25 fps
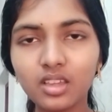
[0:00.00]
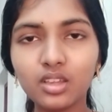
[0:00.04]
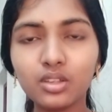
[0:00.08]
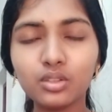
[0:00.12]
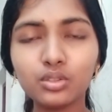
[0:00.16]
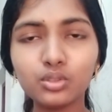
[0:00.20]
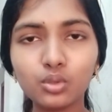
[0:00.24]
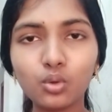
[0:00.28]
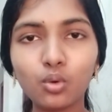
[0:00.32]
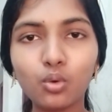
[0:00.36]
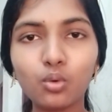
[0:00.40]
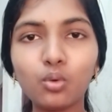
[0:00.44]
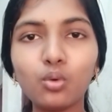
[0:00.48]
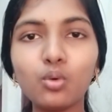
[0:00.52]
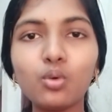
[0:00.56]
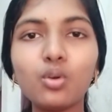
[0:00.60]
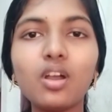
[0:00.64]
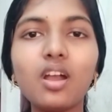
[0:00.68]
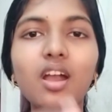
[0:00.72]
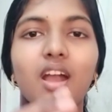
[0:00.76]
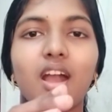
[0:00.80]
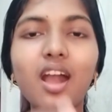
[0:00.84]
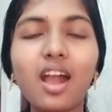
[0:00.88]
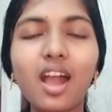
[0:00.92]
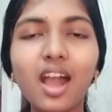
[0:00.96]
So,
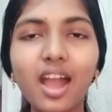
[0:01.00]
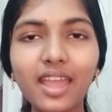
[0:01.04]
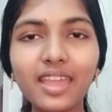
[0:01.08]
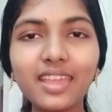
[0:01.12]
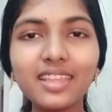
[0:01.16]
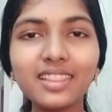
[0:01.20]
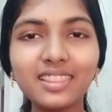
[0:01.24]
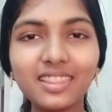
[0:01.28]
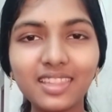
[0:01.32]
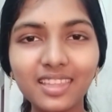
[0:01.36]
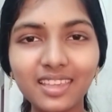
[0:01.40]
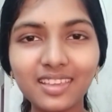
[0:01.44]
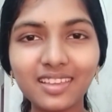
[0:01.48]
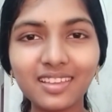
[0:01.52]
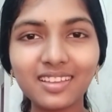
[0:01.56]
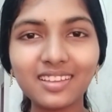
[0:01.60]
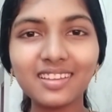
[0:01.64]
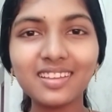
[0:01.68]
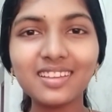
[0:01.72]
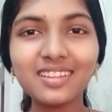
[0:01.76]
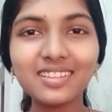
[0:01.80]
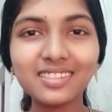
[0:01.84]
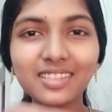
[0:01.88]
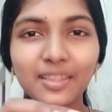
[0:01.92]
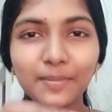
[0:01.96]
I think
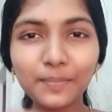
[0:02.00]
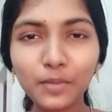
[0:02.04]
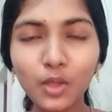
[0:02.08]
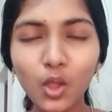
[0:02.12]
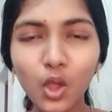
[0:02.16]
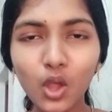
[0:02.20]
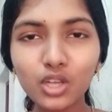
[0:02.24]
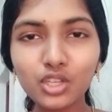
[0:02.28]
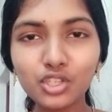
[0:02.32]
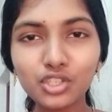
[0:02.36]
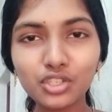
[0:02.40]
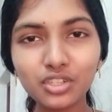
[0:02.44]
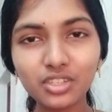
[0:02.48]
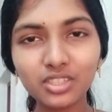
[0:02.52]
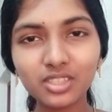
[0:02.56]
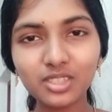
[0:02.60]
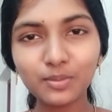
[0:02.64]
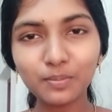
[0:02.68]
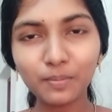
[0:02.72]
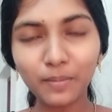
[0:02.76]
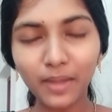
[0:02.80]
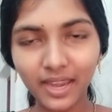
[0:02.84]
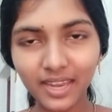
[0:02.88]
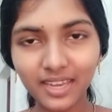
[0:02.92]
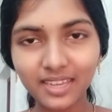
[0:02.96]
subconscious
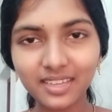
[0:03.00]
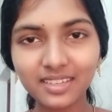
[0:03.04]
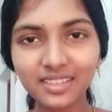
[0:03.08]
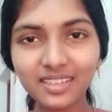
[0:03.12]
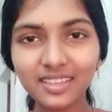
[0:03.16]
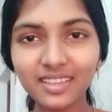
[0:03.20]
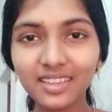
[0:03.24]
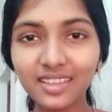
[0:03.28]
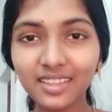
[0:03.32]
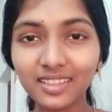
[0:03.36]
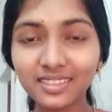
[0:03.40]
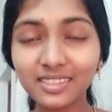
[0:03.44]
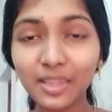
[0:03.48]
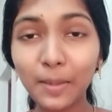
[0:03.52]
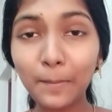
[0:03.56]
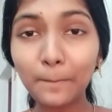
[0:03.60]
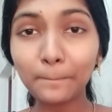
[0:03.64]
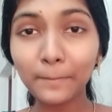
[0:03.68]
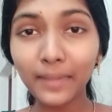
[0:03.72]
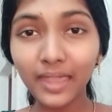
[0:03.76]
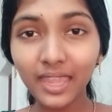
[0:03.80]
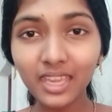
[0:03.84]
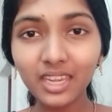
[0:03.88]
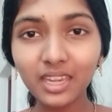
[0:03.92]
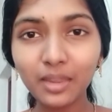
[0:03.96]
mind is the
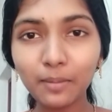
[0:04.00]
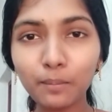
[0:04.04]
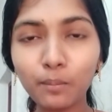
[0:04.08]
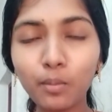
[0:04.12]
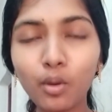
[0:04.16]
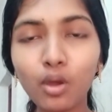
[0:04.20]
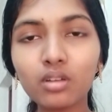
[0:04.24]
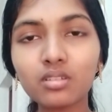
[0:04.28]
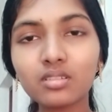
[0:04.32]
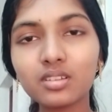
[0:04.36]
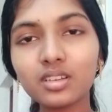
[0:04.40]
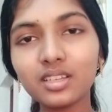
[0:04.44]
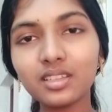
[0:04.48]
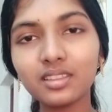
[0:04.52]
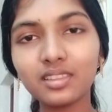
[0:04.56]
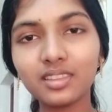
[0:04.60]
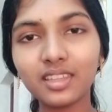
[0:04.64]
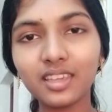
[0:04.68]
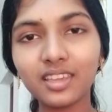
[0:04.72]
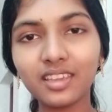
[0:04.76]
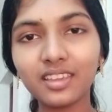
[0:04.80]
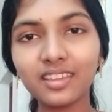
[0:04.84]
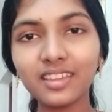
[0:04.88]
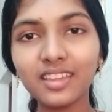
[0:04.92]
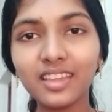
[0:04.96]
main important
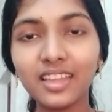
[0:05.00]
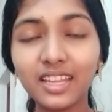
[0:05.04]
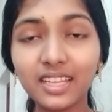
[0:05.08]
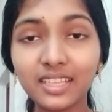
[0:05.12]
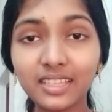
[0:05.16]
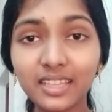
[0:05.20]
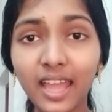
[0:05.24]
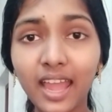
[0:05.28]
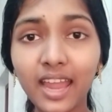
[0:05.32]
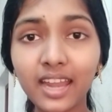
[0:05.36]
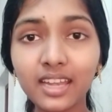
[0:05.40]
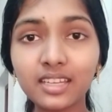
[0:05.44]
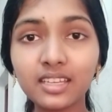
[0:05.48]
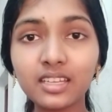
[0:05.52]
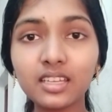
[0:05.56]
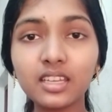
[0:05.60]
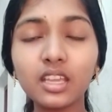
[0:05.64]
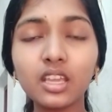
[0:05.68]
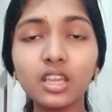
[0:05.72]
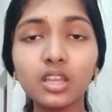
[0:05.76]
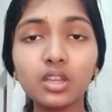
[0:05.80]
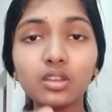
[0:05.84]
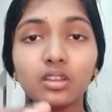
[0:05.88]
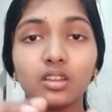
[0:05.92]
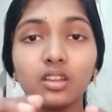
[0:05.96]
thing that
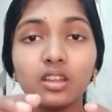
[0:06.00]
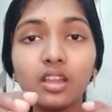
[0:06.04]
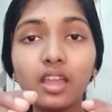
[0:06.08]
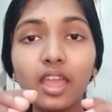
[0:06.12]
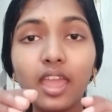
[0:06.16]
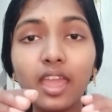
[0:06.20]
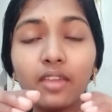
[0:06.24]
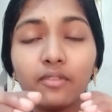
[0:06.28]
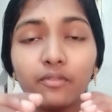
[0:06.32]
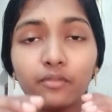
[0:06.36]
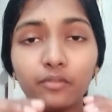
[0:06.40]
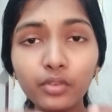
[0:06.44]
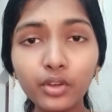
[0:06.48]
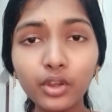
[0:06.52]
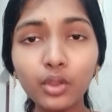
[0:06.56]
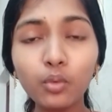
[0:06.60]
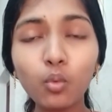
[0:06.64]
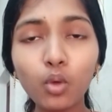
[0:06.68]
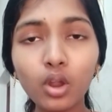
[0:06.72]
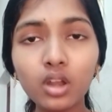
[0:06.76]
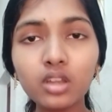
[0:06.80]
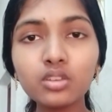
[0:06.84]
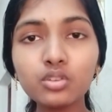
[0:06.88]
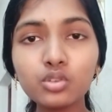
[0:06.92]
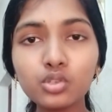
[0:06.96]

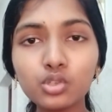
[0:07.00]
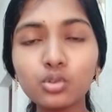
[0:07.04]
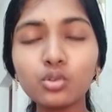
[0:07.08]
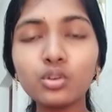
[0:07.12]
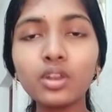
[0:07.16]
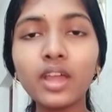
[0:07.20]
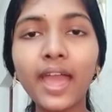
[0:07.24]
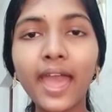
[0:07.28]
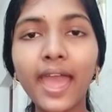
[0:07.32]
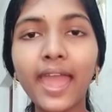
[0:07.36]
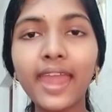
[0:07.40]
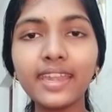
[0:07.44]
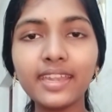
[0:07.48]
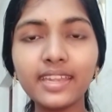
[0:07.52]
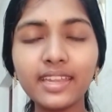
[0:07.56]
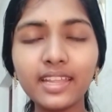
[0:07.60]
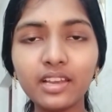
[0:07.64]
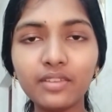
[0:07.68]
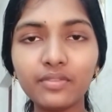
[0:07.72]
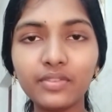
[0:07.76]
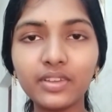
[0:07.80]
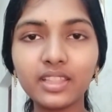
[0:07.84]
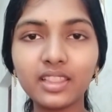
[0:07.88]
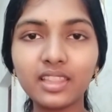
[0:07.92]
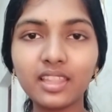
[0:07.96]
everyone should
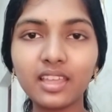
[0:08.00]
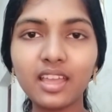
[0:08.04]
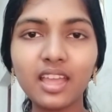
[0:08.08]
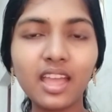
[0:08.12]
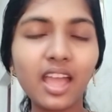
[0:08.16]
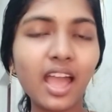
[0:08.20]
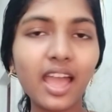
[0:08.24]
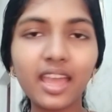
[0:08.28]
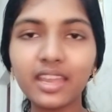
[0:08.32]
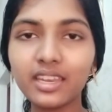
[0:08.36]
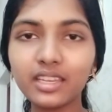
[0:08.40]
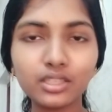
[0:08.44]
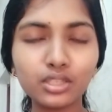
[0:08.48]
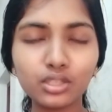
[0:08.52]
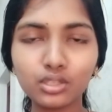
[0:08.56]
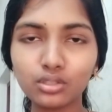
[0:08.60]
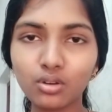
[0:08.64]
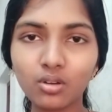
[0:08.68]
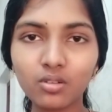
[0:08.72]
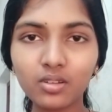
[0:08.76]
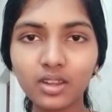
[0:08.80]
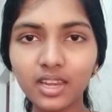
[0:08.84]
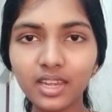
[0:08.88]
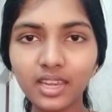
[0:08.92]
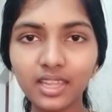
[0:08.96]
handle with, and it's
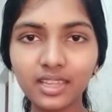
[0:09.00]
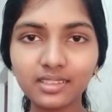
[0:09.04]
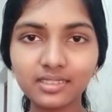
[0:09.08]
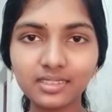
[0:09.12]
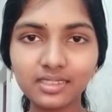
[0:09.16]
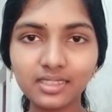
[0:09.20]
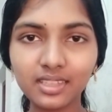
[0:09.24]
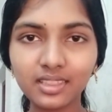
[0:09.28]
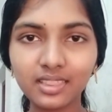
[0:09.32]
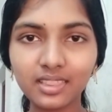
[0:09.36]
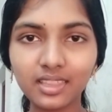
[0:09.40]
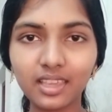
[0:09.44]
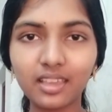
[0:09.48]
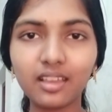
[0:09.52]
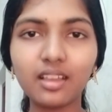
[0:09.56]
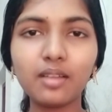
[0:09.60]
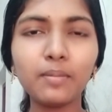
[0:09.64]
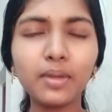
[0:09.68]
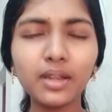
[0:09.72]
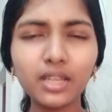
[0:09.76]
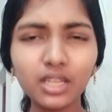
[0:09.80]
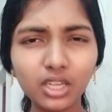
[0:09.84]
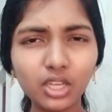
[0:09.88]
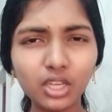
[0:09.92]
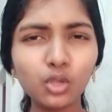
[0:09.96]
not an easy thing.
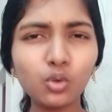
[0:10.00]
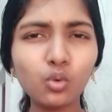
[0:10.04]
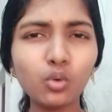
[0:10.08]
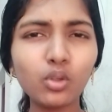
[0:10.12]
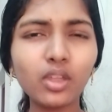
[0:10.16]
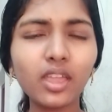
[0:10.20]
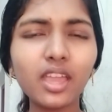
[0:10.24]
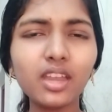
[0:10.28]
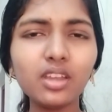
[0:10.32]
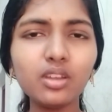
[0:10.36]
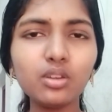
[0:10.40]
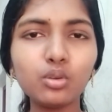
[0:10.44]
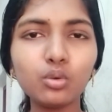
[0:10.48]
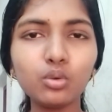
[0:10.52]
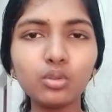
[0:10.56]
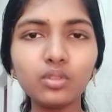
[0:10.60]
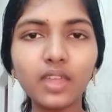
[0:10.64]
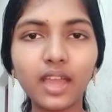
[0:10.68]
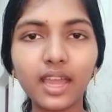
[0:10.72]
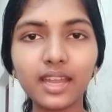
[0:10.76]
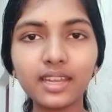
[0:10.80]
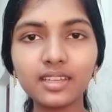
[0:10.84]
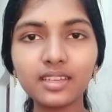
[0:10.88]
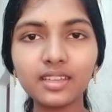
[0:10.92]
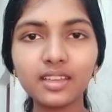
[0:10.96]
But you can do
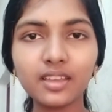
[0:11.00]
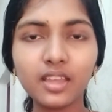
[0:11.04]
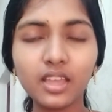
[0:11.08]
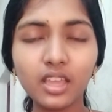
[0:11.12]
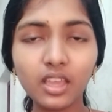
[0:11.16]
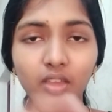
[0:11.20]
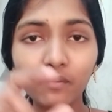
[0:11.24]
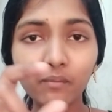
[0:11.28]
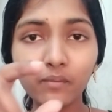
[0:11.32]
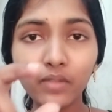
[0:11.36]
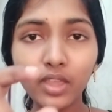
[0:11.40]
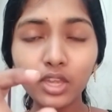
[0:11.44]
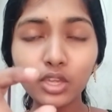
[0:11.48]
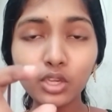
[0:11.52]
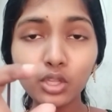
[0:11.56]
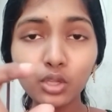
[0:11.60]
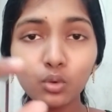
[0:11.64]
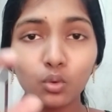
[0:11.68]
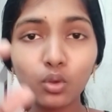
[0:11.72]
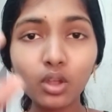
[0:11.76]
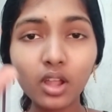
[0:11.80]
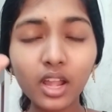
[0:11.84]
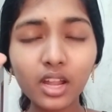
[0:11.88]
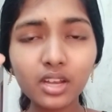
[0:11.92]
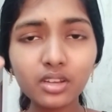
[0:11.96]
that when
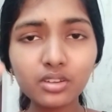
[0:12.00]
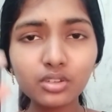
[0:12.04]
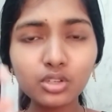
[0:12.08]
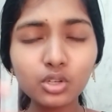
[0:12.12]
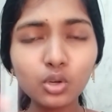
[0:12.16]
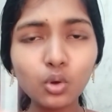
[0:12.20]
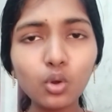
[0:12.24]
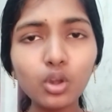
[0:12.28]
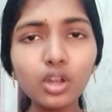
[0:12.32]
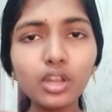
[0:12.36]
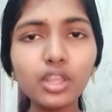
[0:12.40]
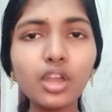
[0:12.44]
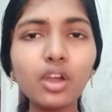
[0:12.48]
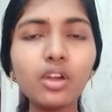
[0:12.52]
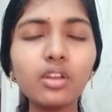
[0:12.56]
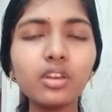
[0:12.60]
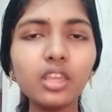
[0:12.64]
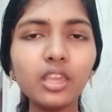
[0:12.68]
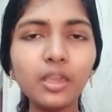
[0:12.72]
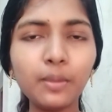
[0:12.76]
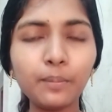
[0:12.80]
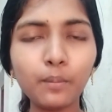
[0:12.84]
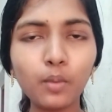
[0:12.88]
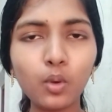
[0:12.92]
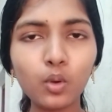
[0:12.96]
you control your
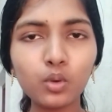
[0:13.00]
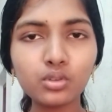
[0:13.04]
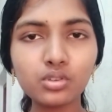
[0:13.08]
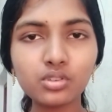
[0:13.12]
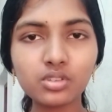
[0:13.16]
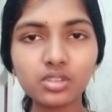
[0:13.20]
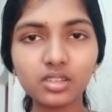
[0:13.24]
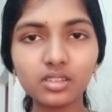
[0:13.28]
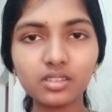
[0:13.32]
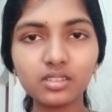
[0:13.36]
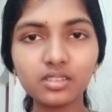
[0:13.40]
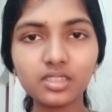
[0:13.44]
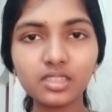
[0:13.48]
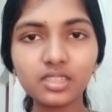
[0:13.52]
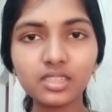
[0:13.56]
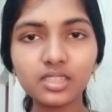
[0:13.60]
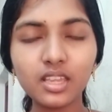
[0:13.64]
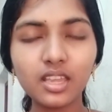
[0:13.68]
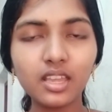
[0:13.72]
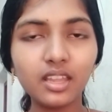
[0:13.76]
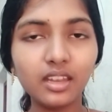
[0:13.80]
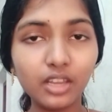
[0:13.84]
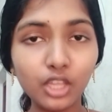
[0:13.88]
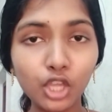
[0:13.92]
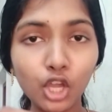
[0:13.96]
emotions,
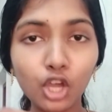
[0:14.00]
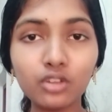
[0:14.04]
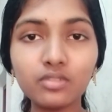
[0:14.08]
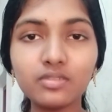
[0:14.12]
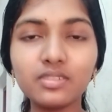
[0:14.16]
your